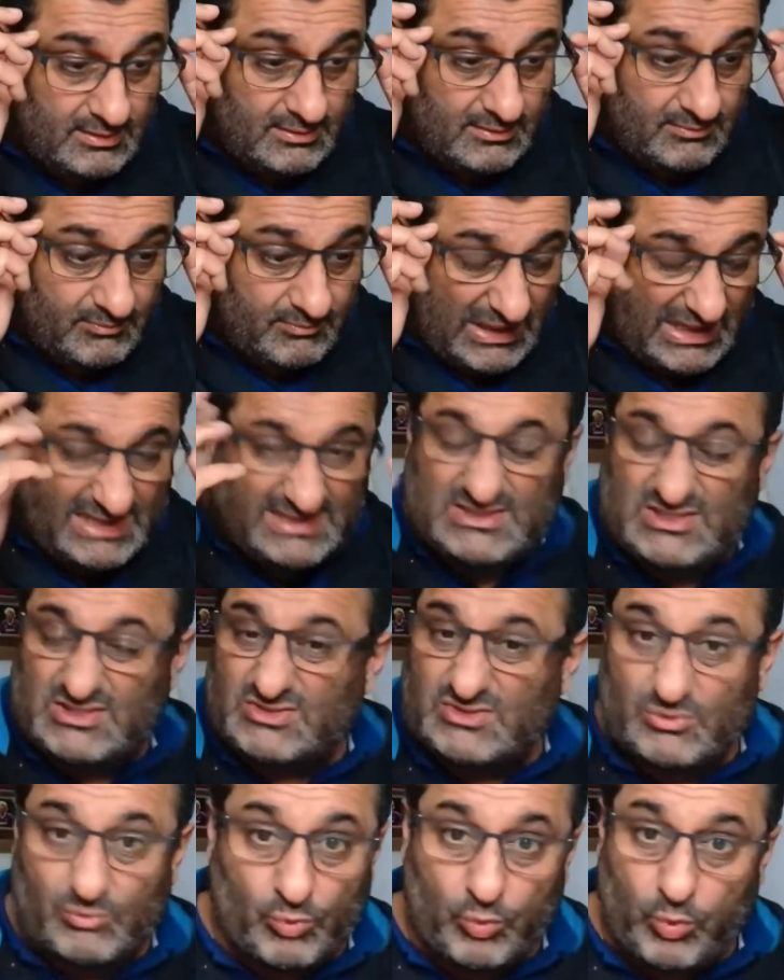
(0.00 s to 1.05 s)
But it's
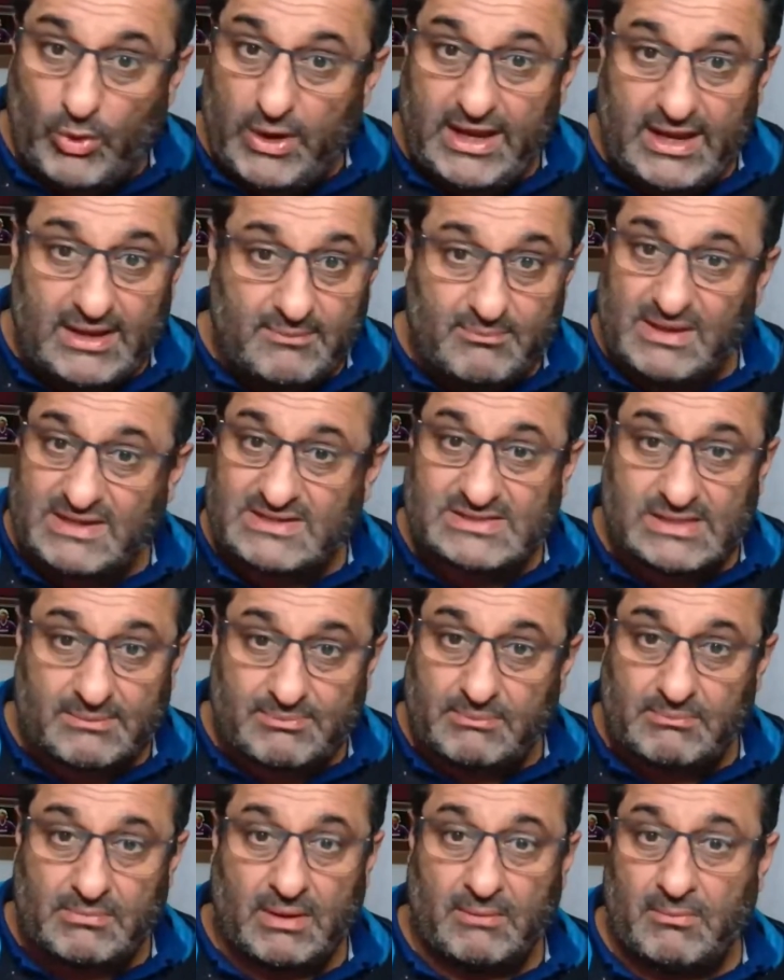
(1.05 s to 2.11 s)
just a weird mix-up
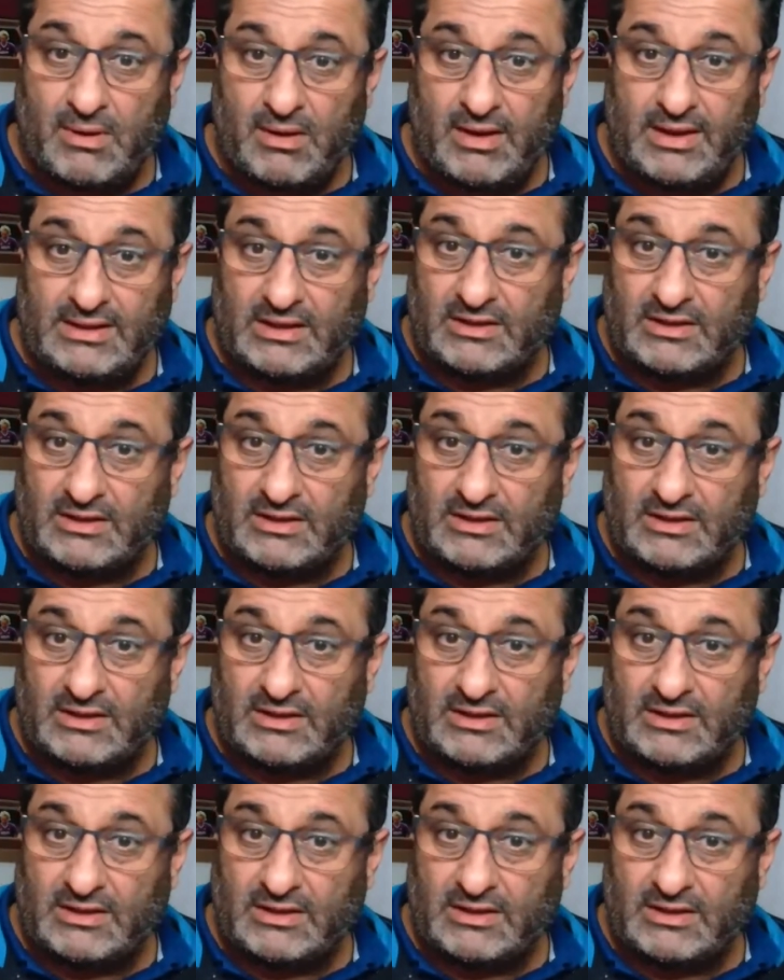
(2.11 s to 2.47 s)
in my mind.